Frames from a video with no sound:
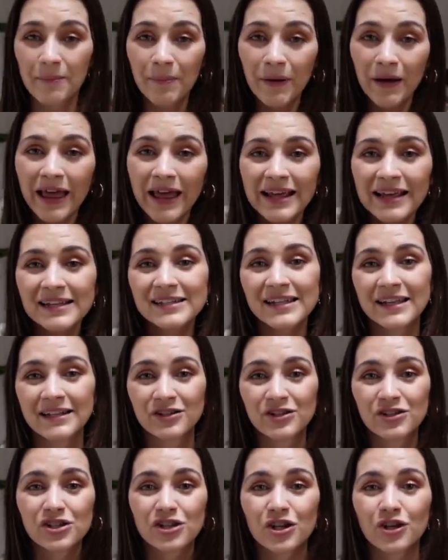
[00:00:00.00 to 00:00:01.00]
It plays
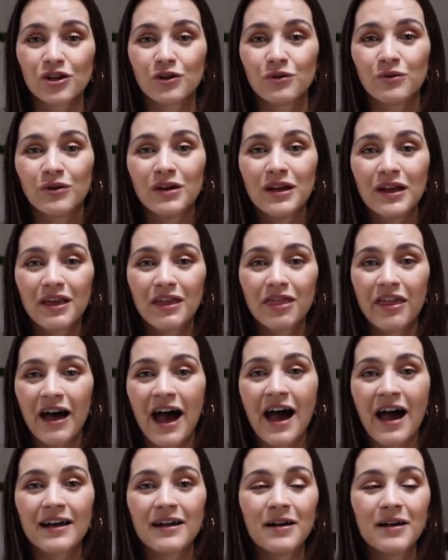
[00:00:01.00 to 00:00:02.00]
into
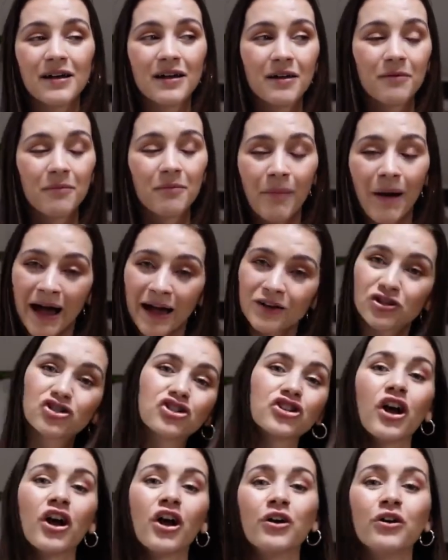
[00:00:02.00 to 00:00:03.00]
that
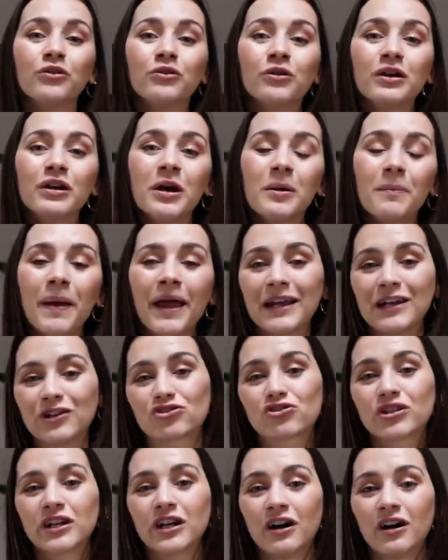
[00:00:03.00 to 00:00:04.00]
macho,
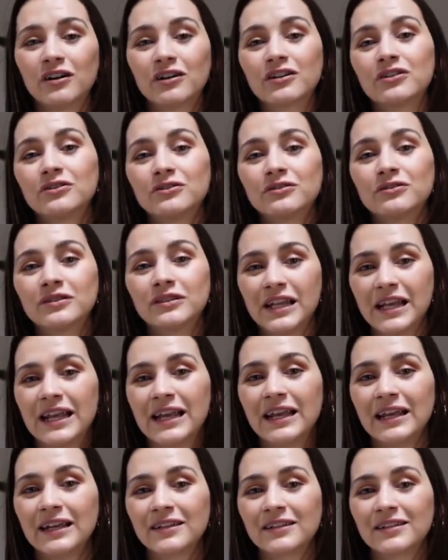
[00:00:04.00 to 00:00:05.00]
patriarchal
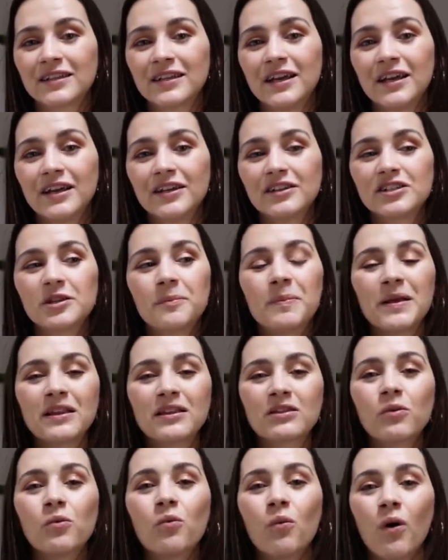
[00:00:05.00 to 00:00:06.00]
need to be
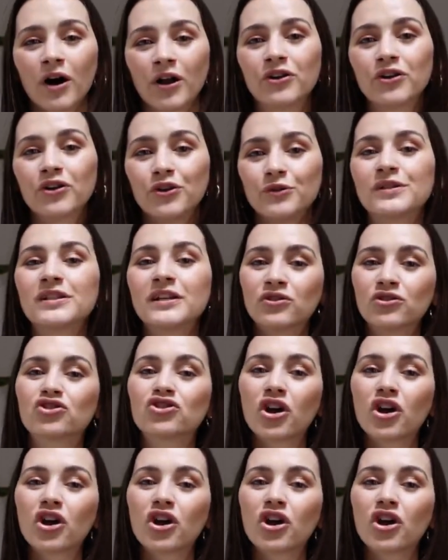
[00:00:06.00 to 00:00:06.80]
the one who's in